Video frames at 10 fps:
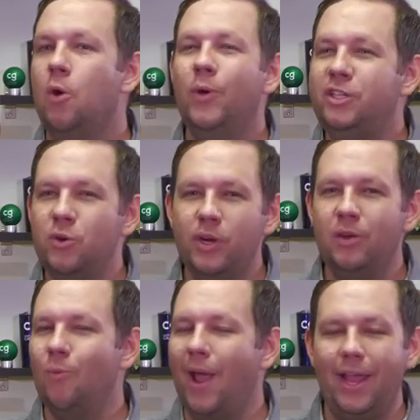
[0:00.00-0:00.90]
We do it
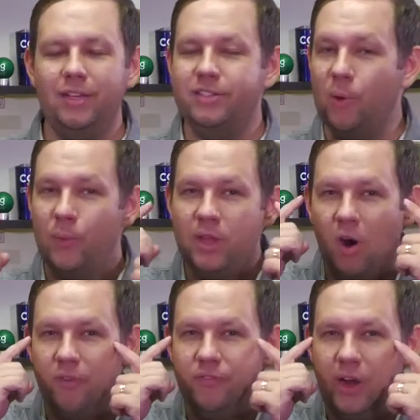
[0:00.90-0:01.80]
in ways that we
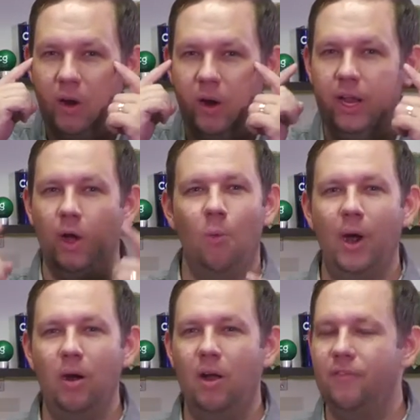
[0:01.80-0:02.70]
are very
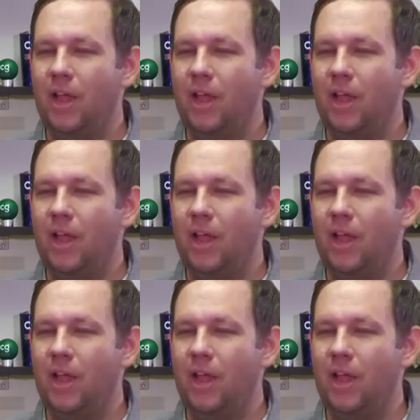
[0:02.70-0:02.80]
aware of,